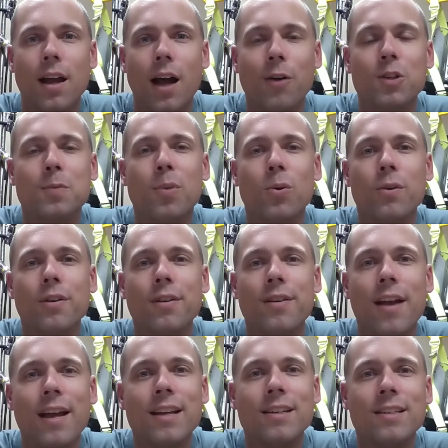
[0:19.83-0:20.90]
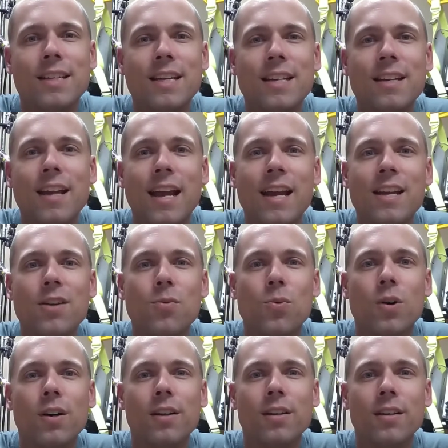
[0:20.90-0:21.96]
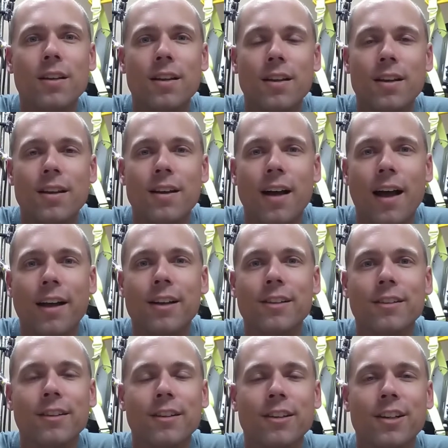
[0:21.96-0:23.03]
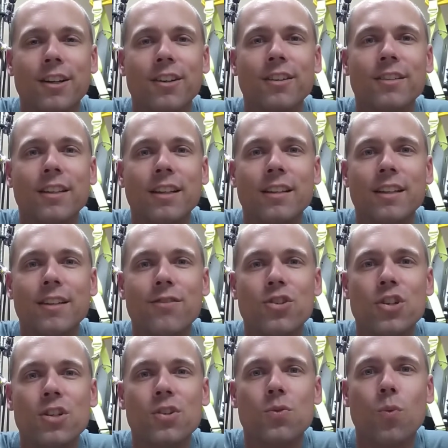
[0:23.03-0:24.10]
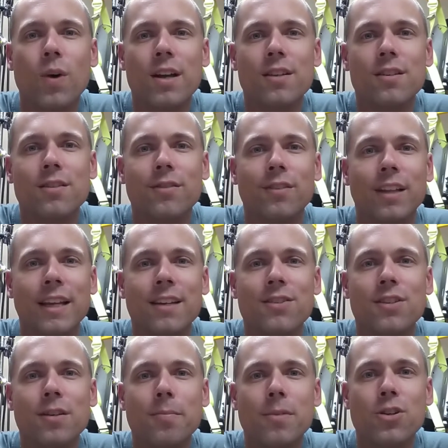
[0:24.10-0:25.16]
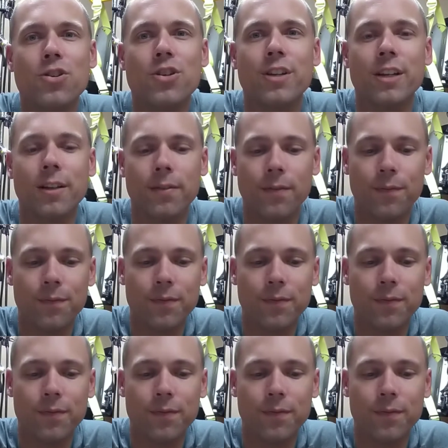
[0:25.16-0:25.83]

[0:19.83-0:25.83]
I was born in 1981. I currently live just west of Lansing, Michigan,